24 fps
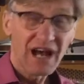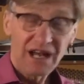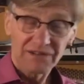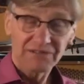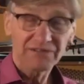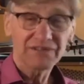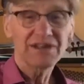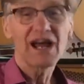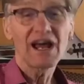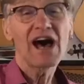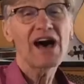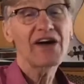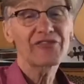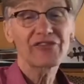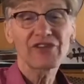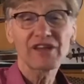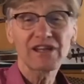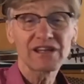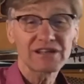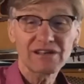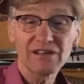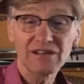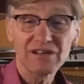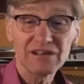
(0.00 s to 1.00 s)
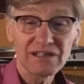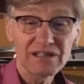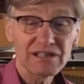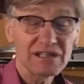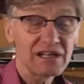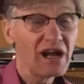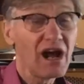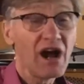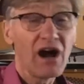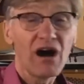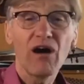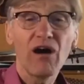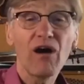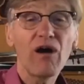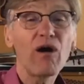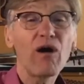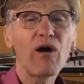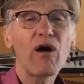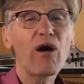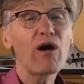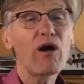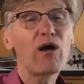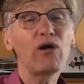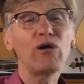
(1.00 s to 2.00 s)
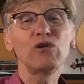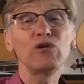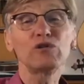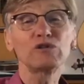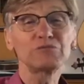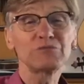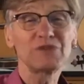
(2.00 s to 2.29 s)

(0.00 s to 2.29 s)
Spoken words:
Nothing could hold